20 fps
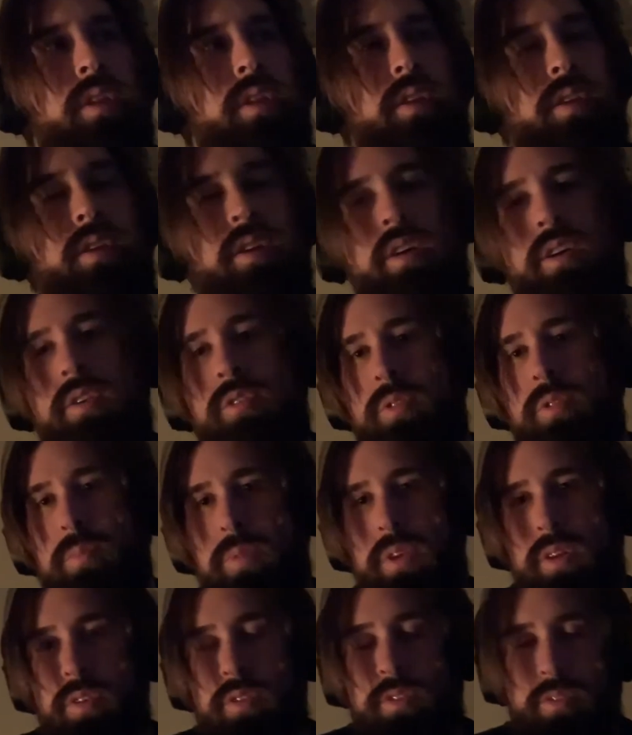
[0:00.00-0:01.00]
100
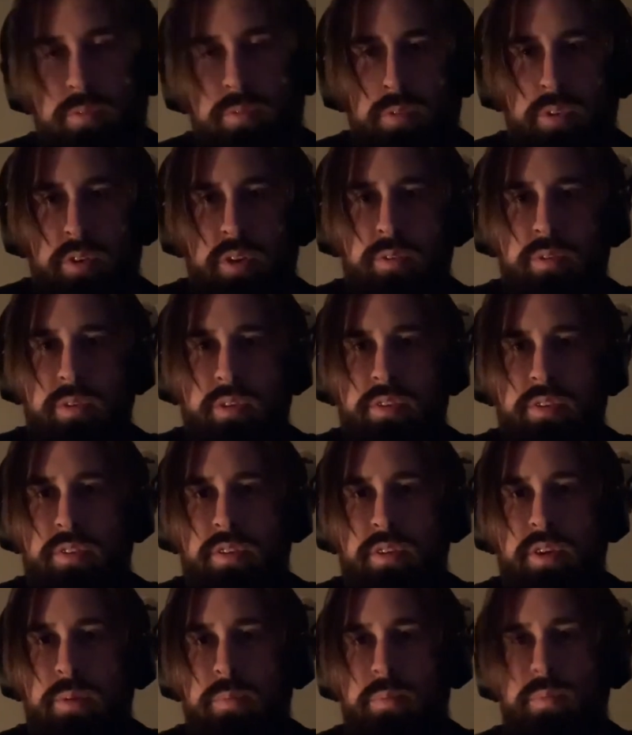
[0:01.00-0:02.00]
meters in front of us,
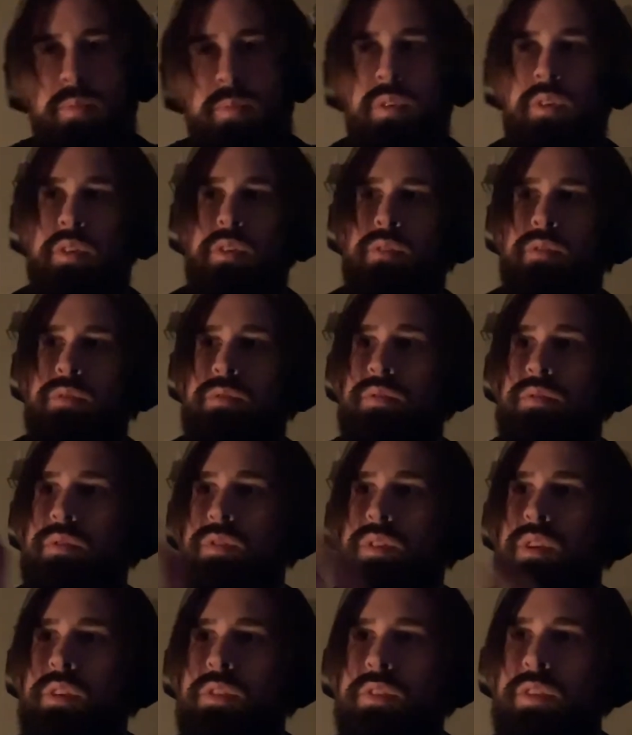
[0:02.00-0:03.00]
up on
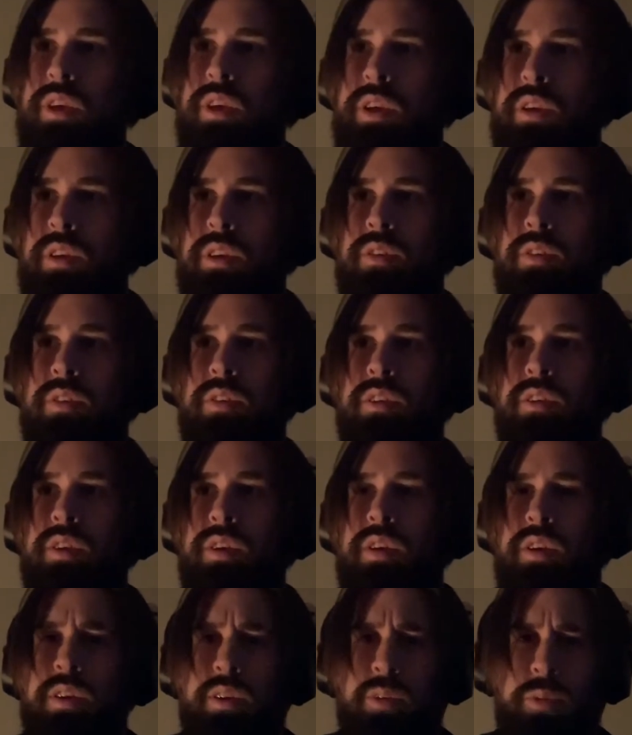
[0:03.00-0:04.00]
a slight hill,
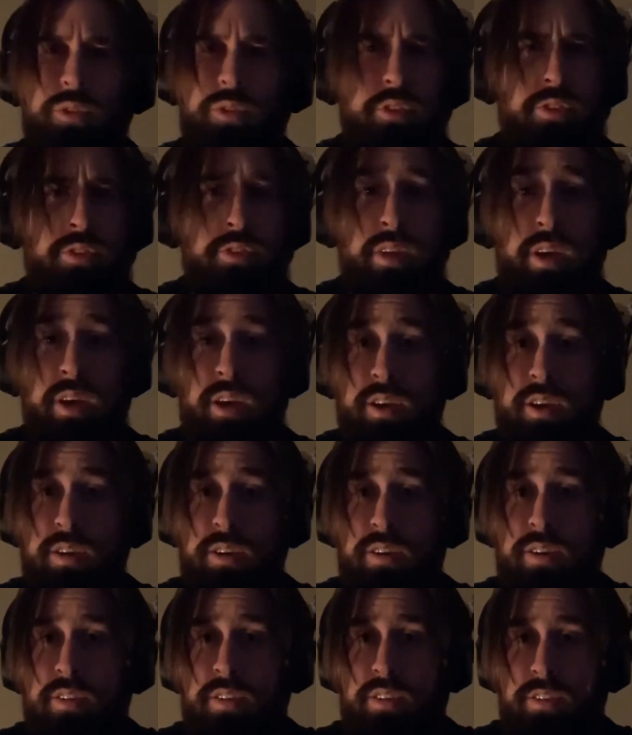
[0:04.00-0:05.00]
was a stag,
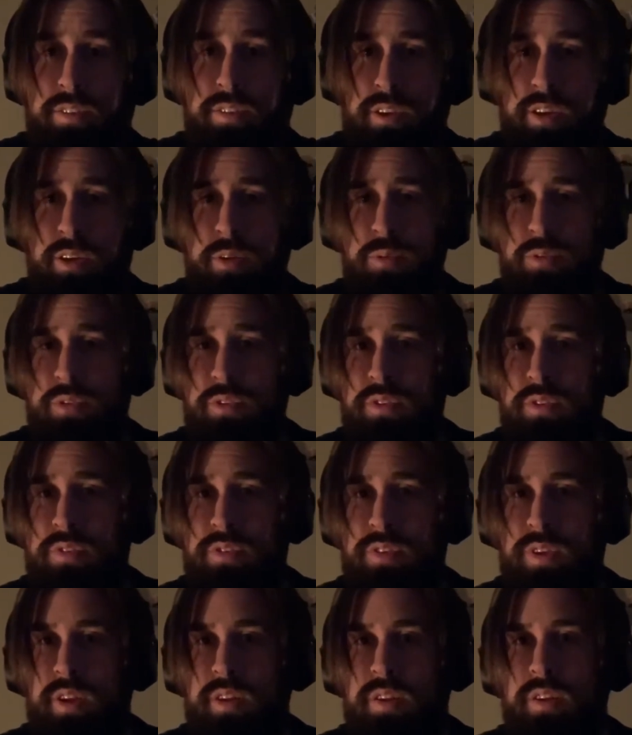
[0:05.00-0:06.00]
and the stag was just
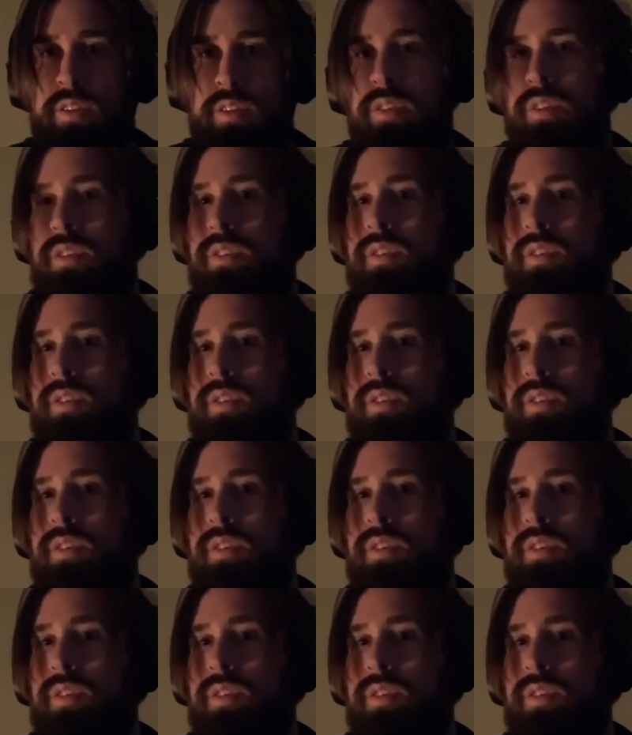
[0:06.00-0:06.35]
standing there,